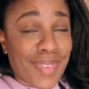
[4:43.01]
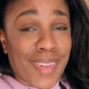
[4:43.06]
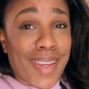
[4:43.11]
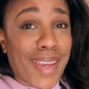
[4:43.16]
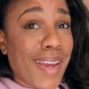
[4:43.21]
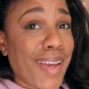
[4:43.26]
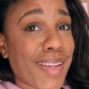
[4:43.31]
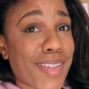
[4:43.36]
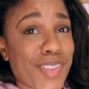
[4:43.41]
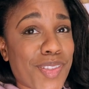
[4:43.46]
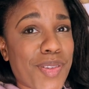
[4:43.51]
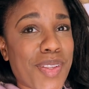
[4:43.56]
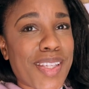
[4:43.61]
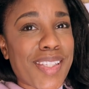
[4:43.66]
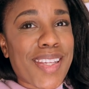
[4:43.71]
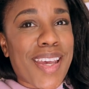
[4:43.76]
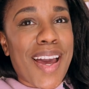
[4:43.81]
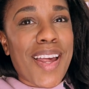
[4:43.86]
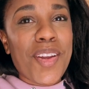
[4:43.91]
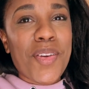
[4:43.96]
yeah, so
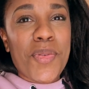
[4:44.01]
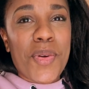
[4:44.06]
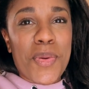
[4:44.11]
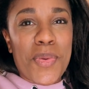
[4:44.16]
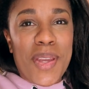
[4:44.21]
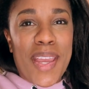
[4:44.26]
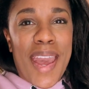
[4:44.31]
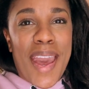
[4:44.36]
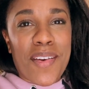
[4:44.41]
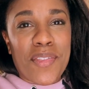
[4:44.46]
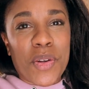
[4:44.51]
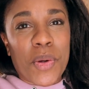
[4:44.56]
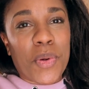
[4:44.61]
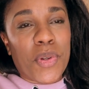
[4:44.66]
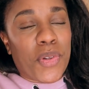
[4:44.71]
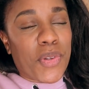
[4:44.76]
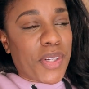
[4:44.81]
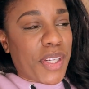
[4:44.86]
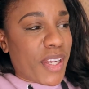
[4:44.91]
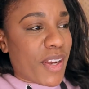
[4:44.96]
that's kind of what we have
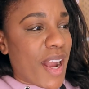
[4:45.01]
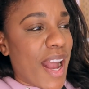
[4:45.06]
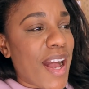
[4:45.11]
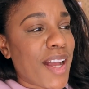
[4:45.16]
going on here.